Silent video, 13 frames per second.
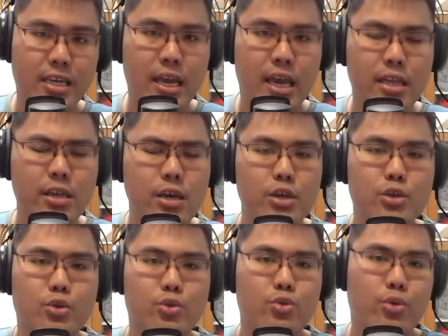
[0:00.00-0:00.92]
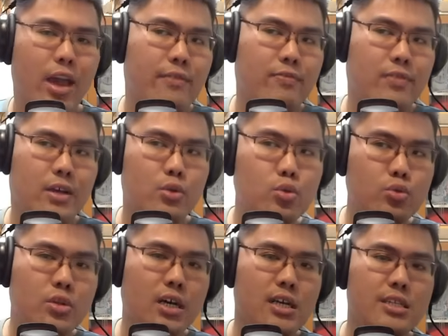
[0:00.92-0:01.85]
hand, so you have like
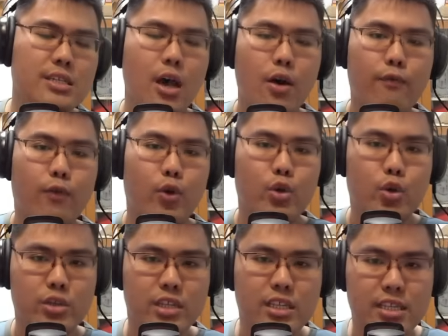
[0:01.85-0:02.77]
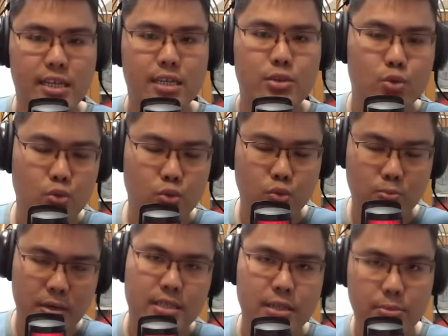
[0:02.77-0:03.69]
2 turns for your DiKing to
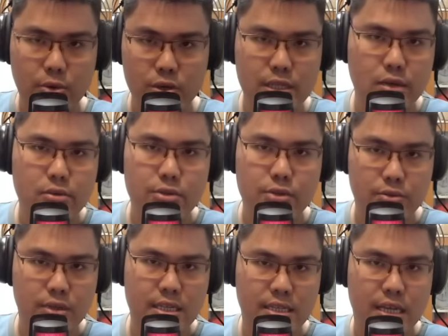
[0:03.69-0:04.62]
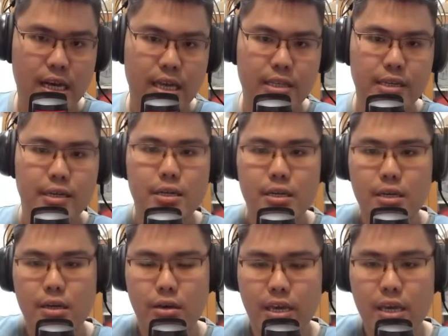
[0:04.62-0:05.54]
burst the boss down. So that's the idea.
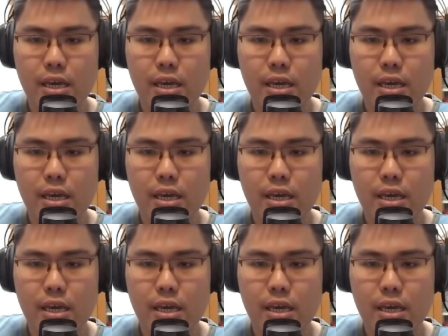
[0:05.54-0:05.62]
Okay,